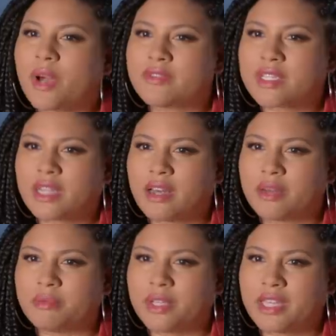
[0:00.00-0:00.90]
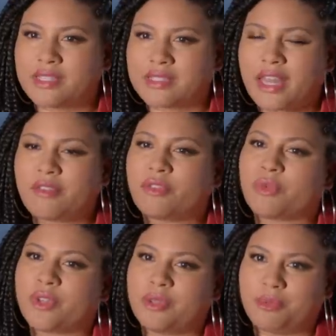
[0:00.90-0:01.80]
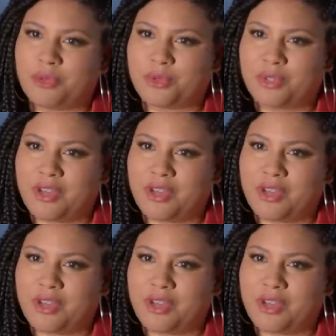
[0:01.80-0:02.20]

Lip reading: Wives Club is kind of a reboot